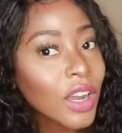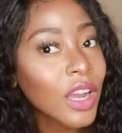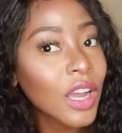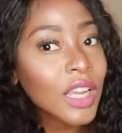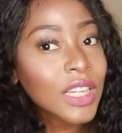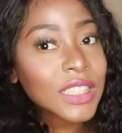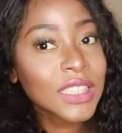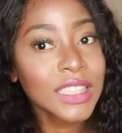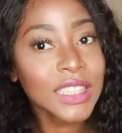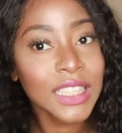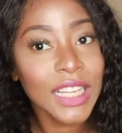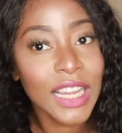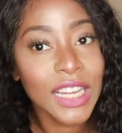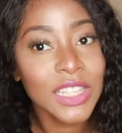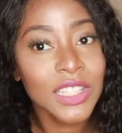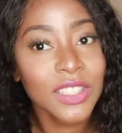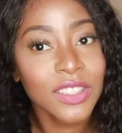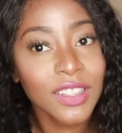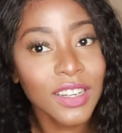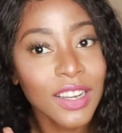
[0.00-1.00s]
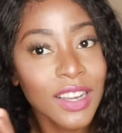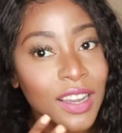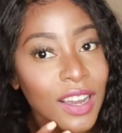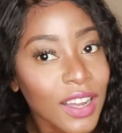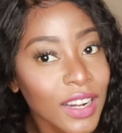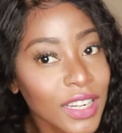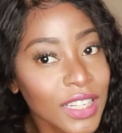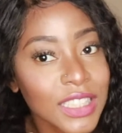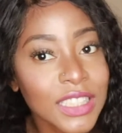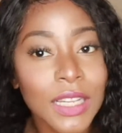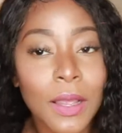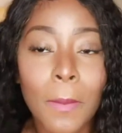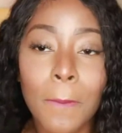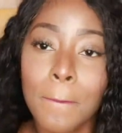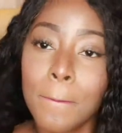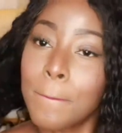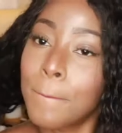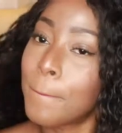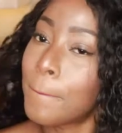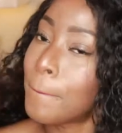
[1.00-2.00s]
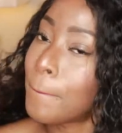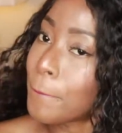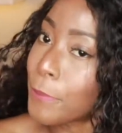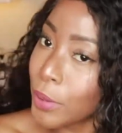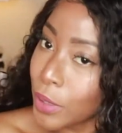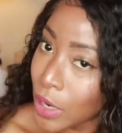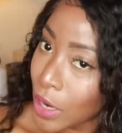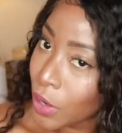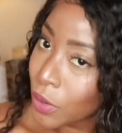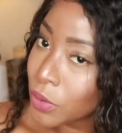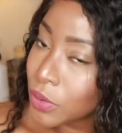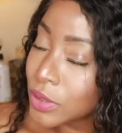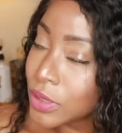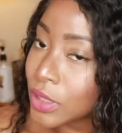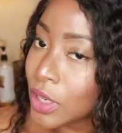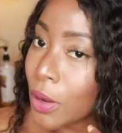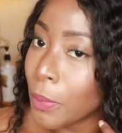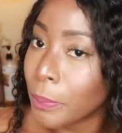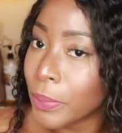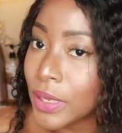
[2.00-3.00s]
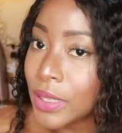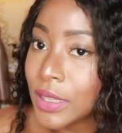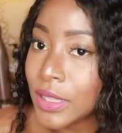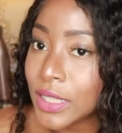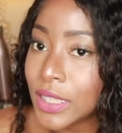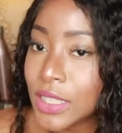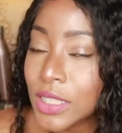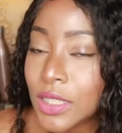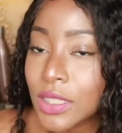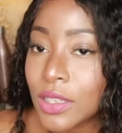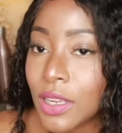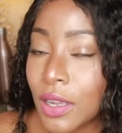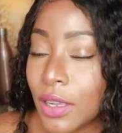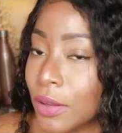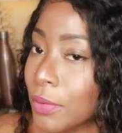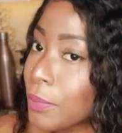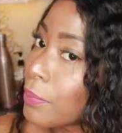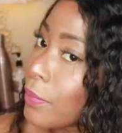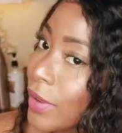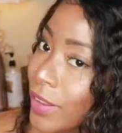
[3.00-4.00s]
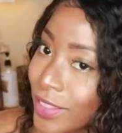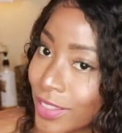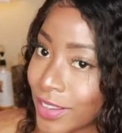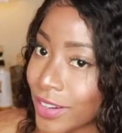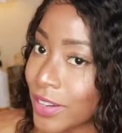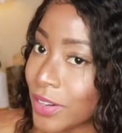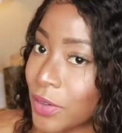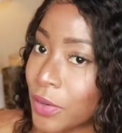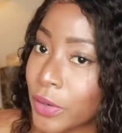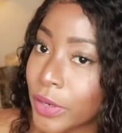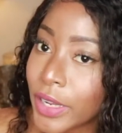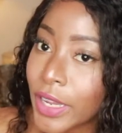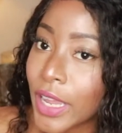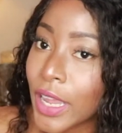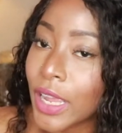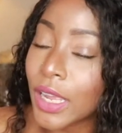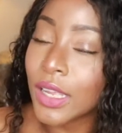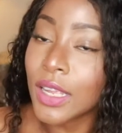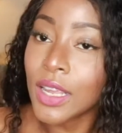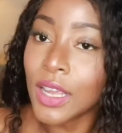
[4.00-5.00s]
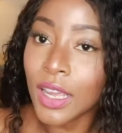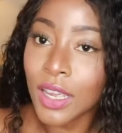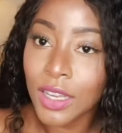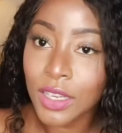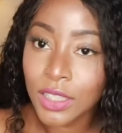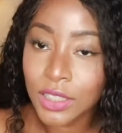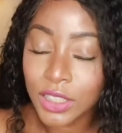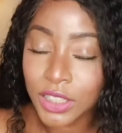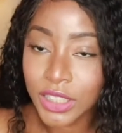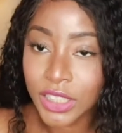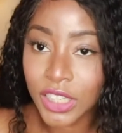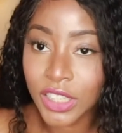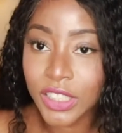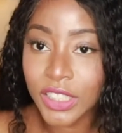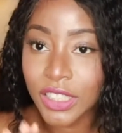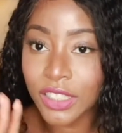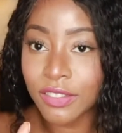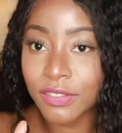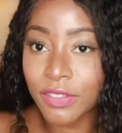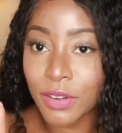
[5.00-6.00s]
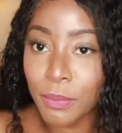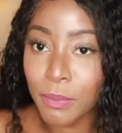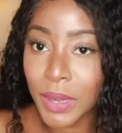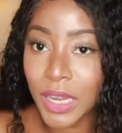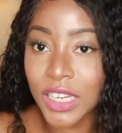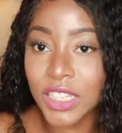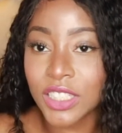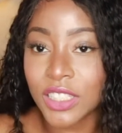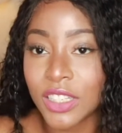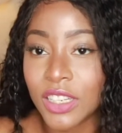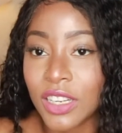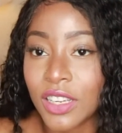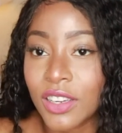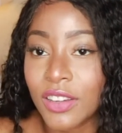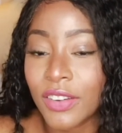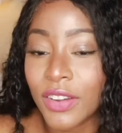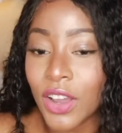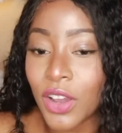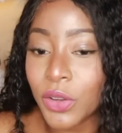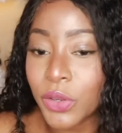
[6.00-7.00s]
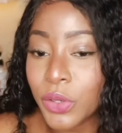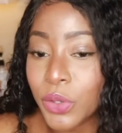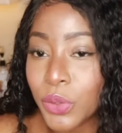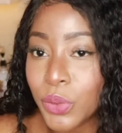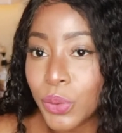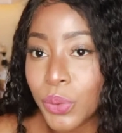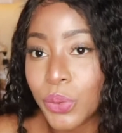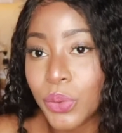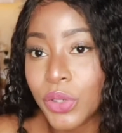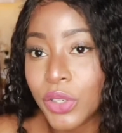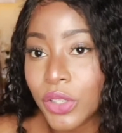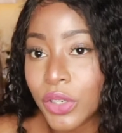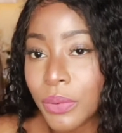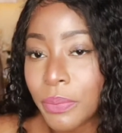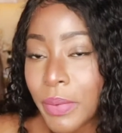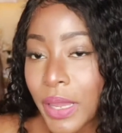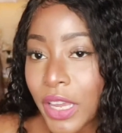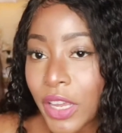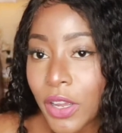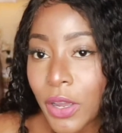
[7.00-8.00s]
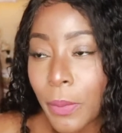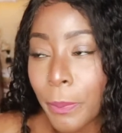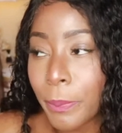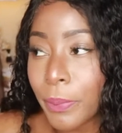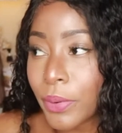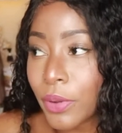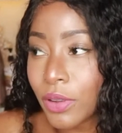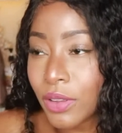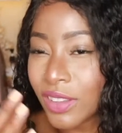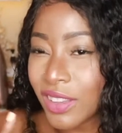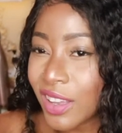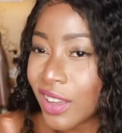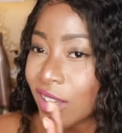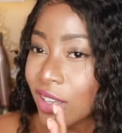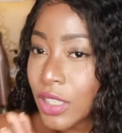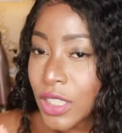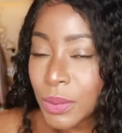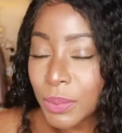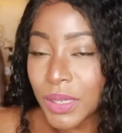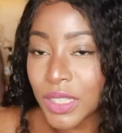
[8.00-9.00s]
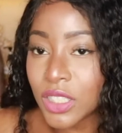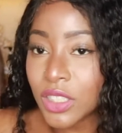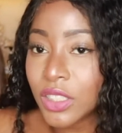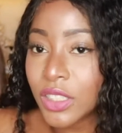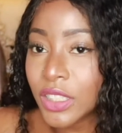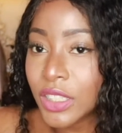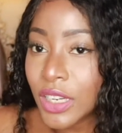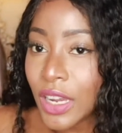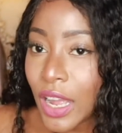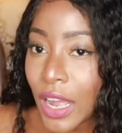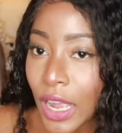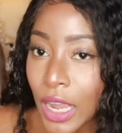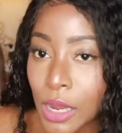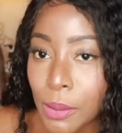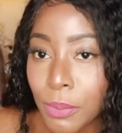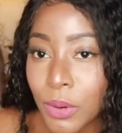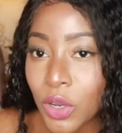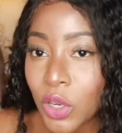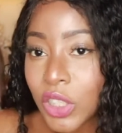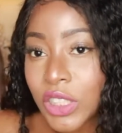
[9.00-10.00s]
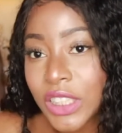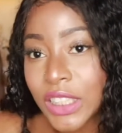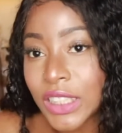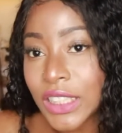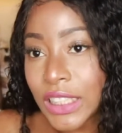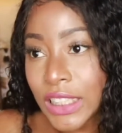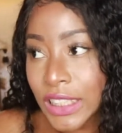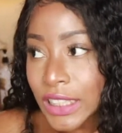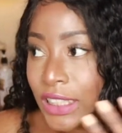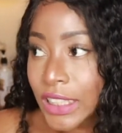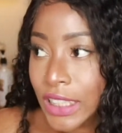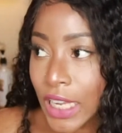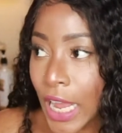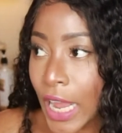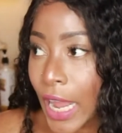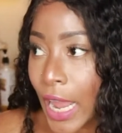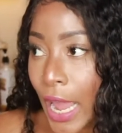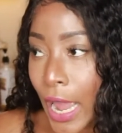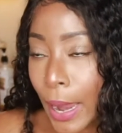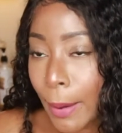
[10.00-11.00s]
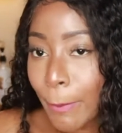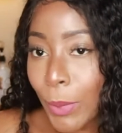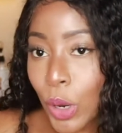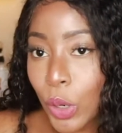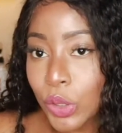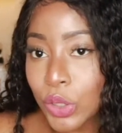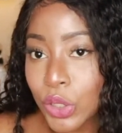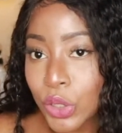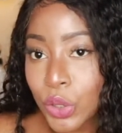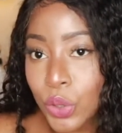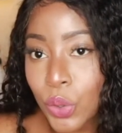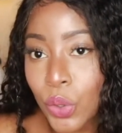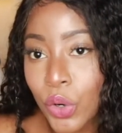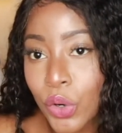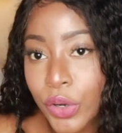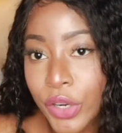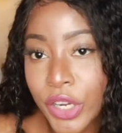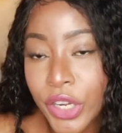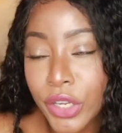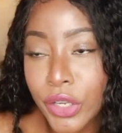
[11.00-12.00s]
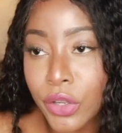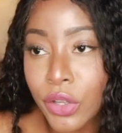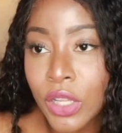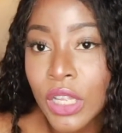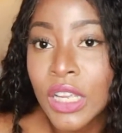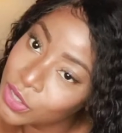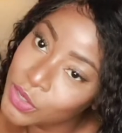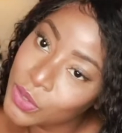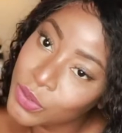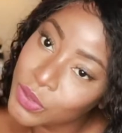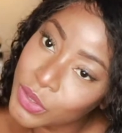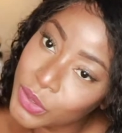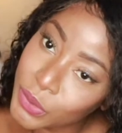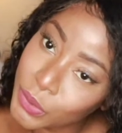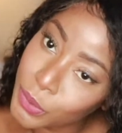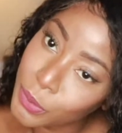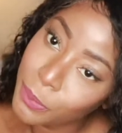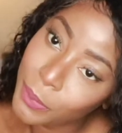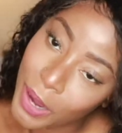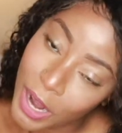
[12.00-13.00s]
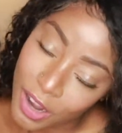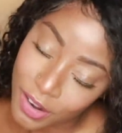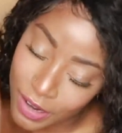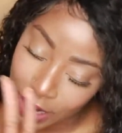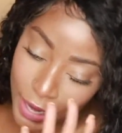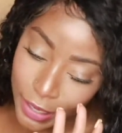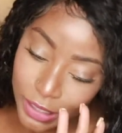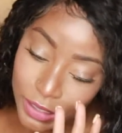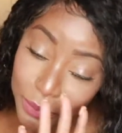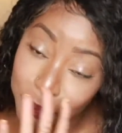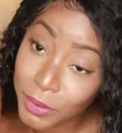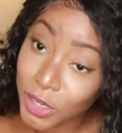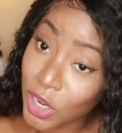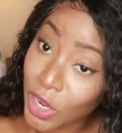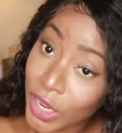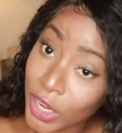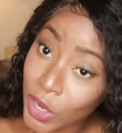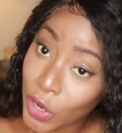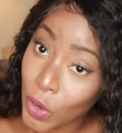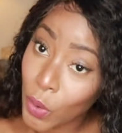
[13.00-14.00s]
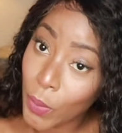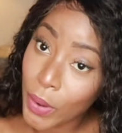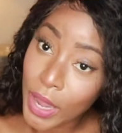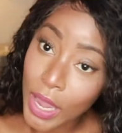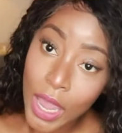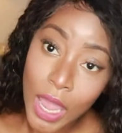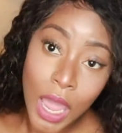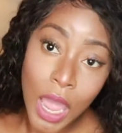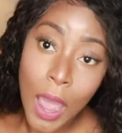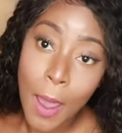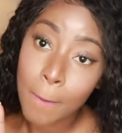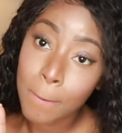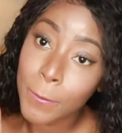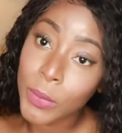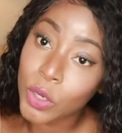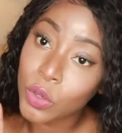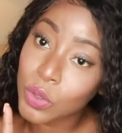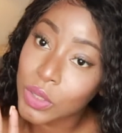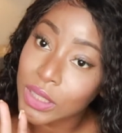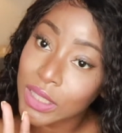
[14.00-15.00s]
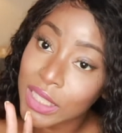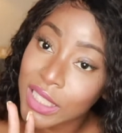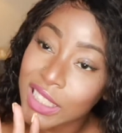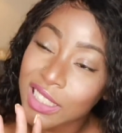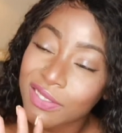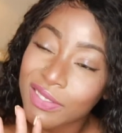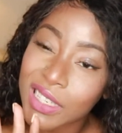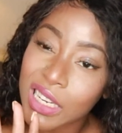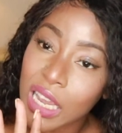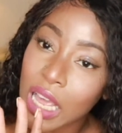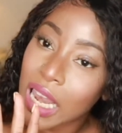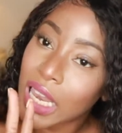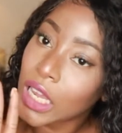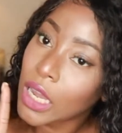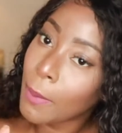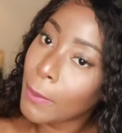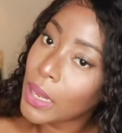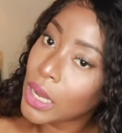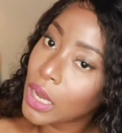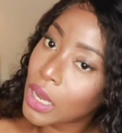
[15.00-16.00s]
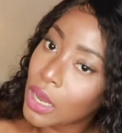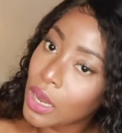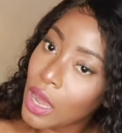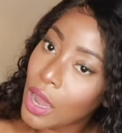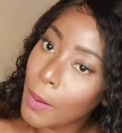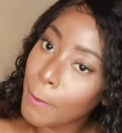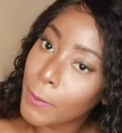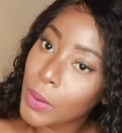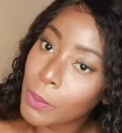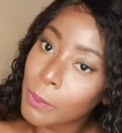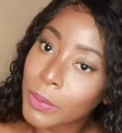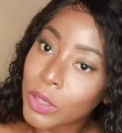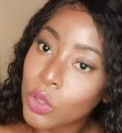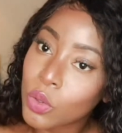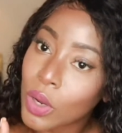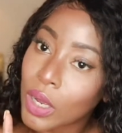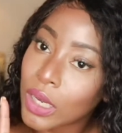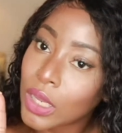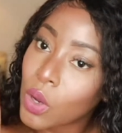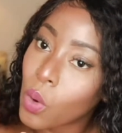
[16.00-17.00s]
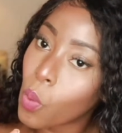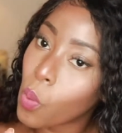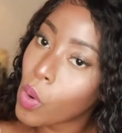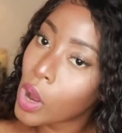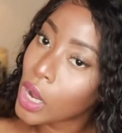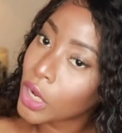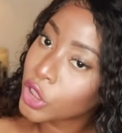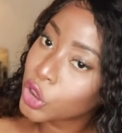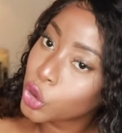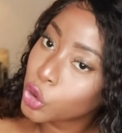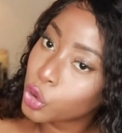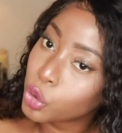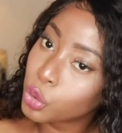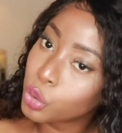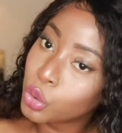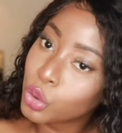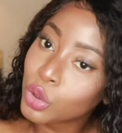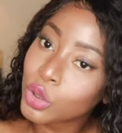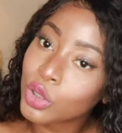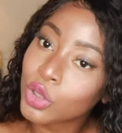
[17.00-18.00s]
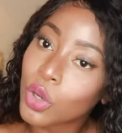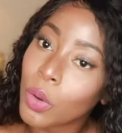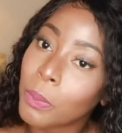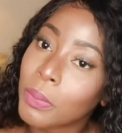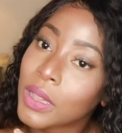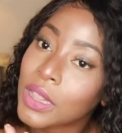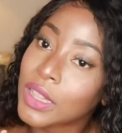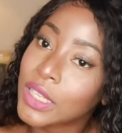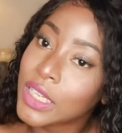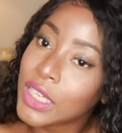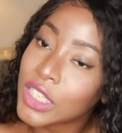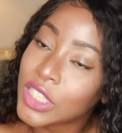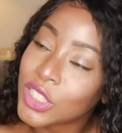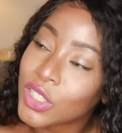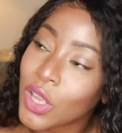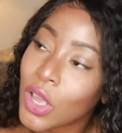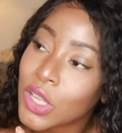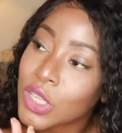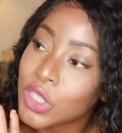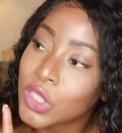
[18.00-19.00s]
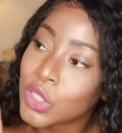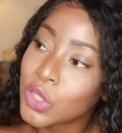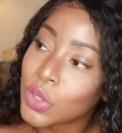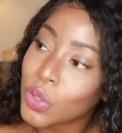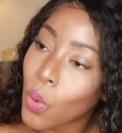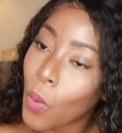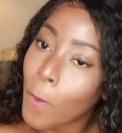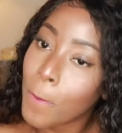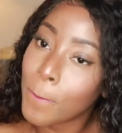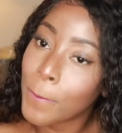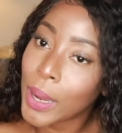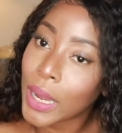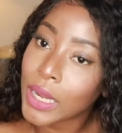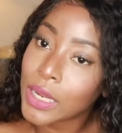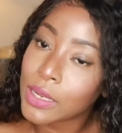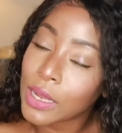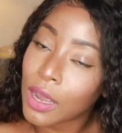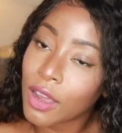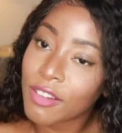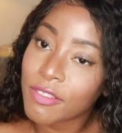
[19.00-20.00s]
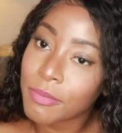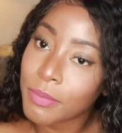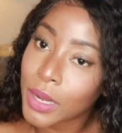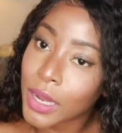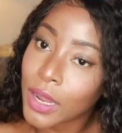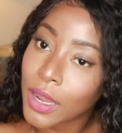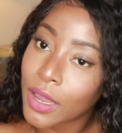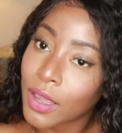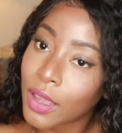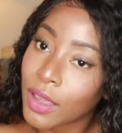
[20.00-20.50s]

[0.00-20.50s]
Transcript: slay to the goddess brows up in this mother. Okay, share your information of how you do your makeup, like especially your eyebrows. This is a eyebrow tutorial YouTube. All right, I'm going go. I know say this video a little bit long, but I'm do a little walkthrough, so please don't bite off my neck.